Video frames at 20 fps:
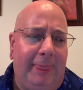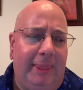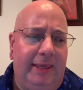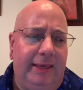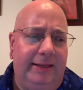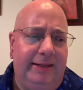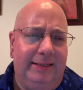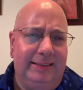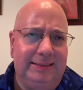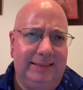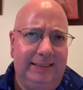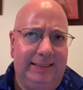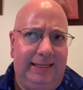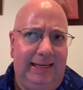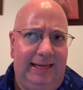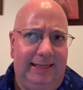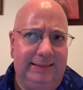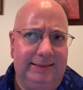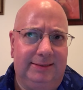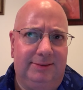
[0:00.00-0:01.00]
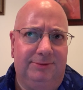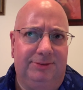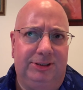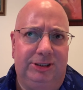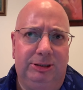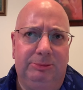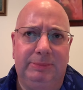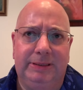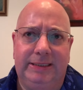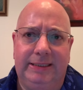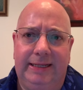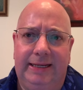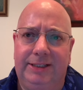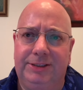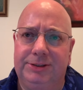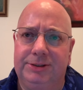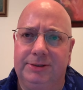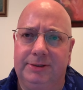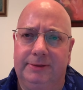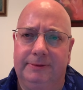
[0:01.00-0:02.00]
It is a case of human
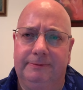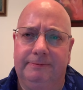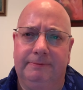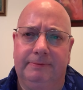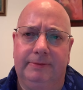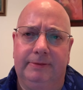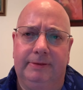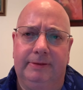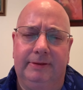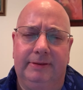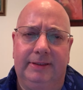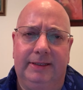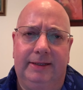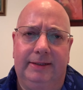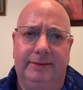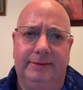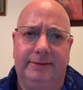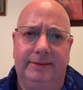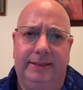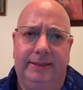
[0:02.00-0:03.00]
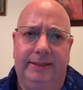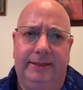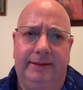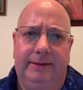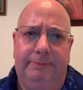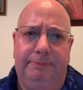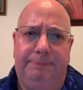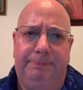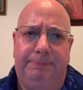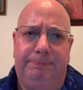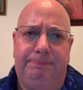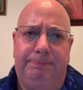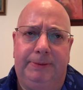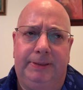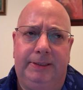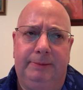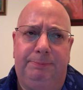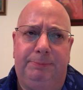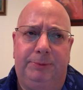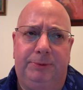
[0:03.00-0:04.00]
nature that
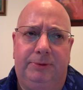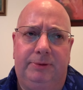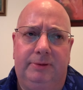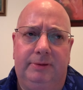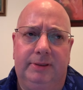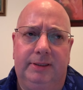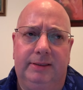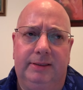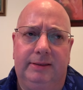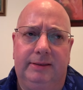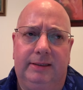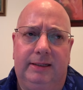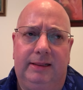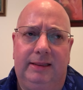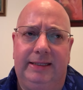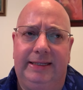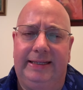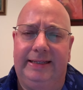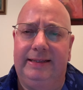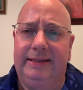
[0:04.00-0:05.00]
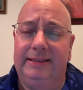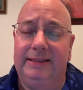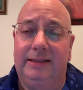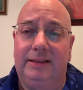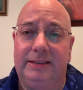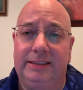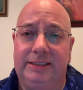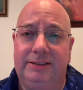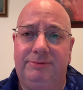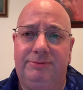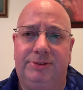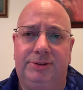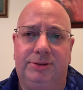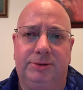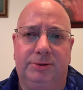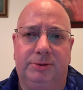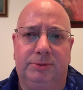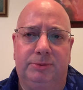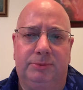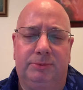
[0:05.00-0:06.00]
people cling and cleave
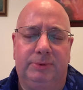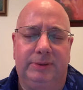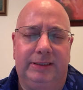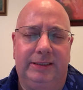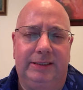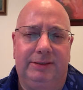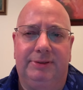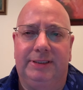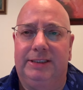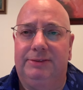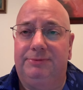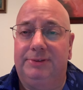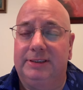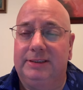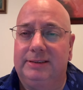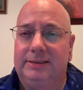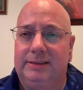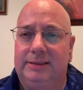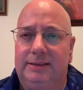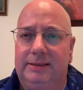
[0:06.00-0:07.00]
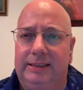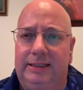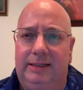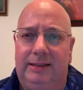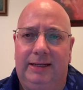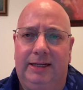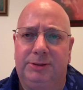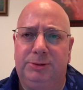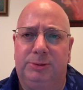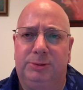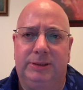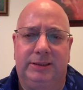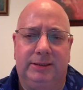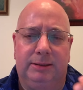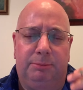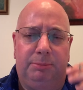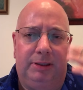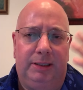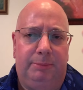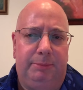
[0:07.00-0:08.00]
to, even if it's uh, intellectually
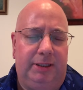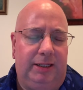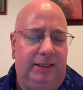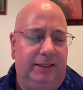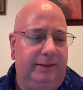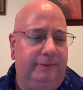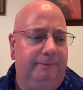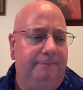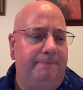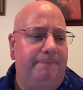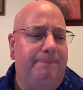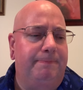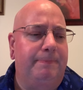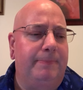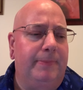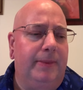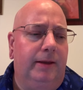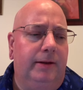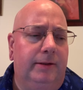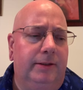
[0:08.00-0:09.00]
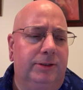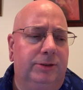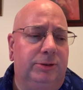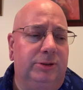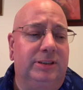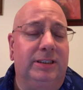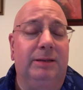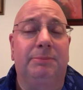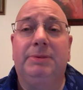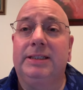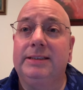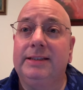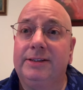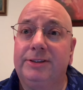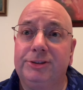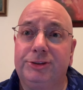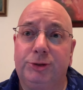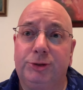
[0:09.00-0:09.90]
subliminally, to something that is